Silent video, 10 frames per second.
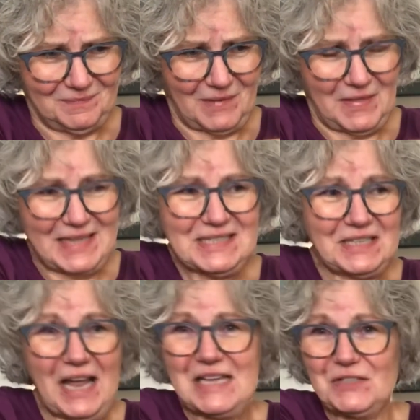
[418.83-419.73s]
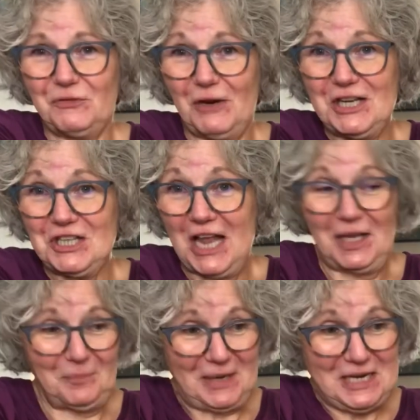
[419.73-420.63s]
That's a nice fresh
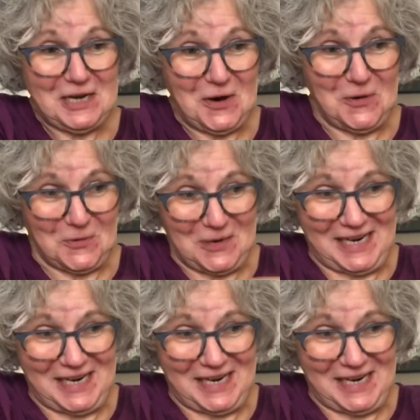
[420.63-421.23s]
jalapeno.